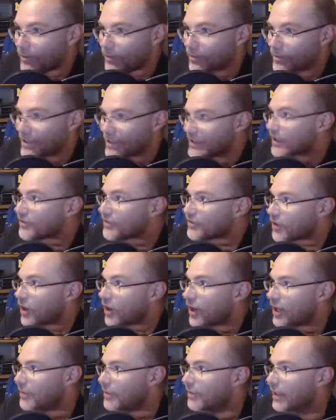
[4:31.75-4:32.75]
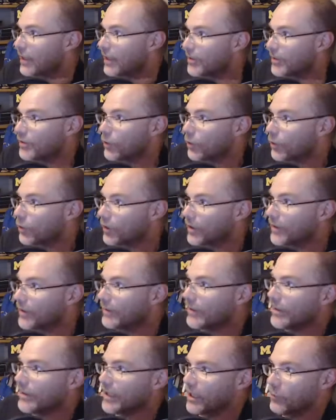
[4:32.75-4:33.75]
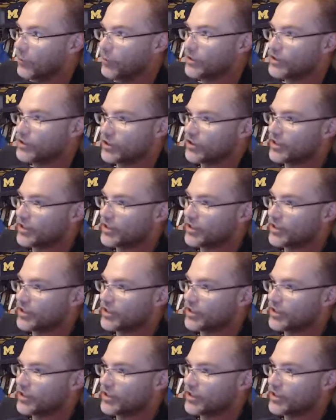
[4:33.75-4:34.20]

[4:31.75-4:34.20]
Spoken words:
be done talking about it, or it would just